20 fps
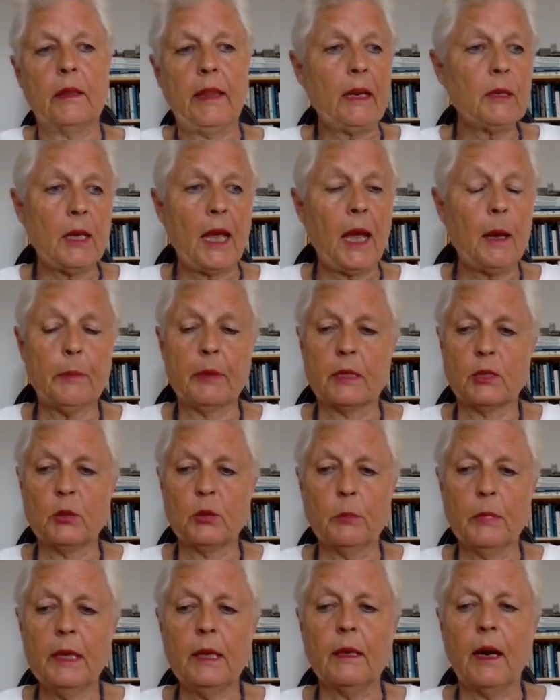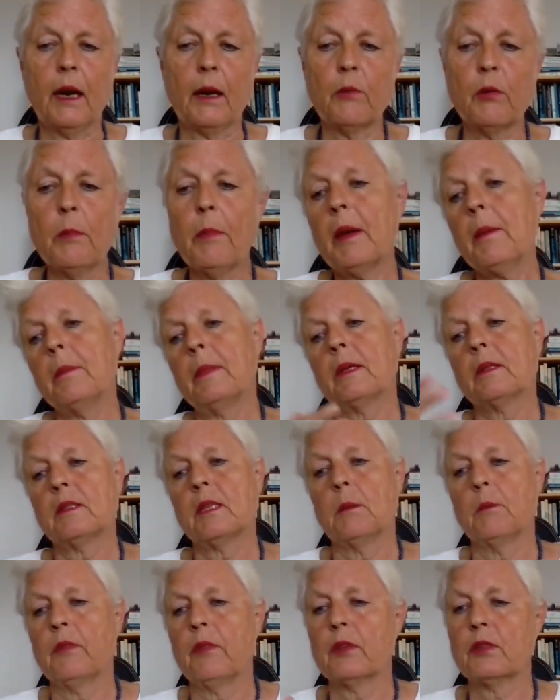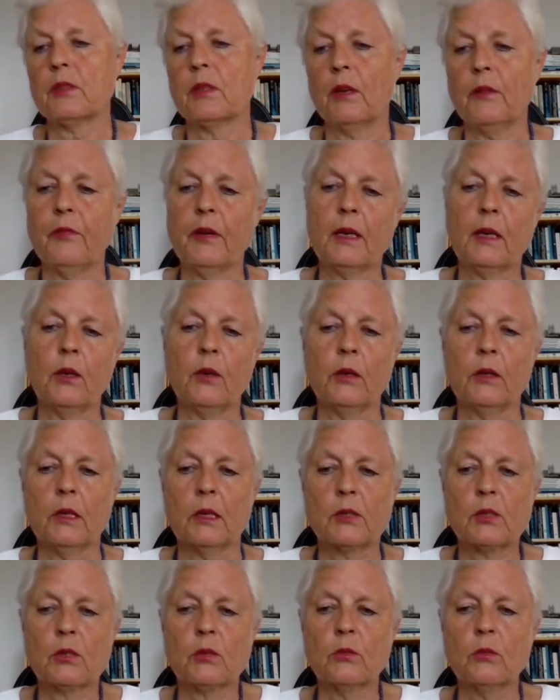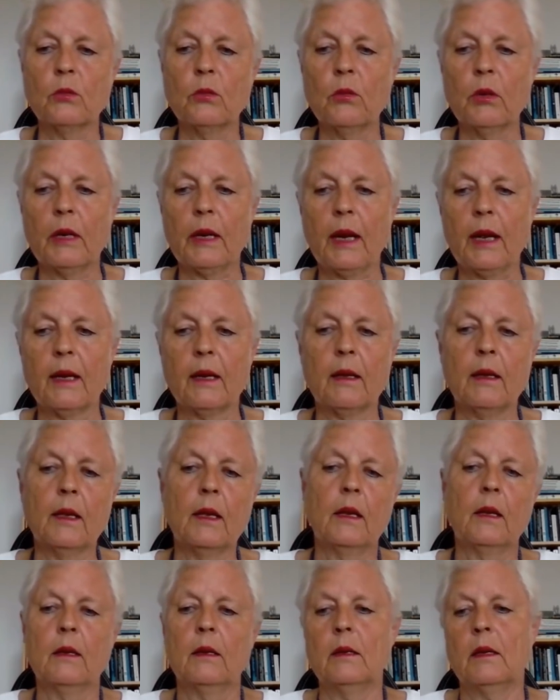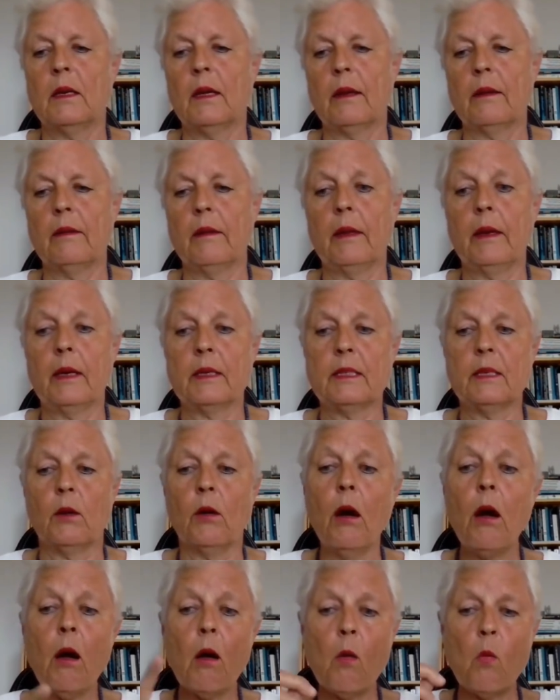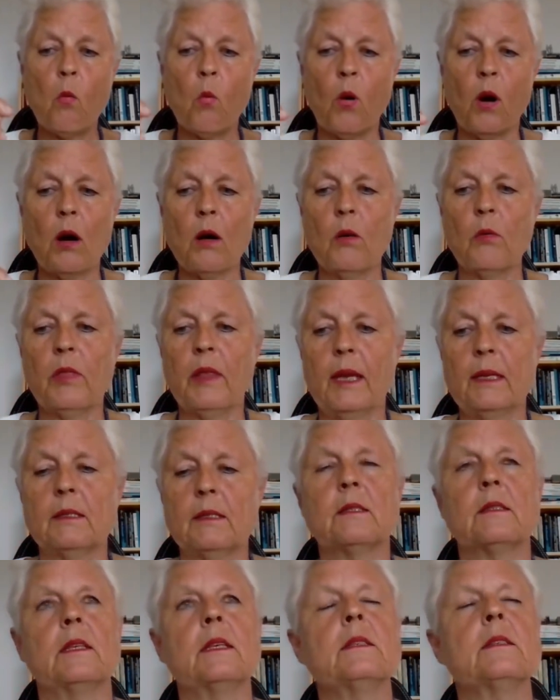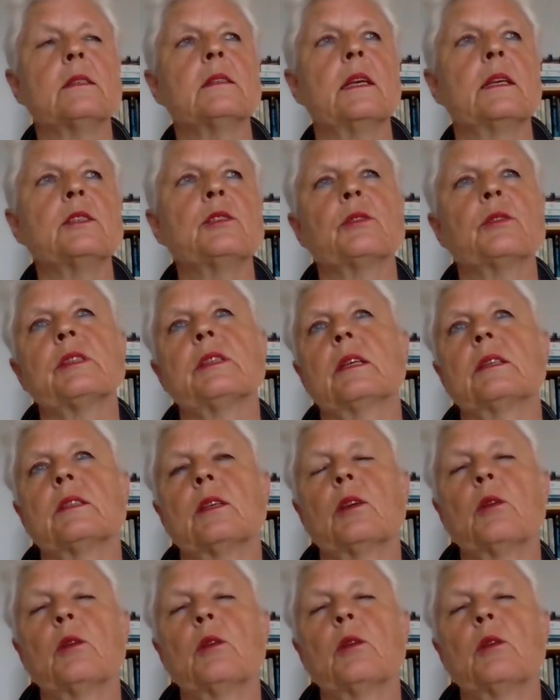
That happened to me. I remembered some of the stuff I'd learned in school, and I said, oh, whoa, this is interesting.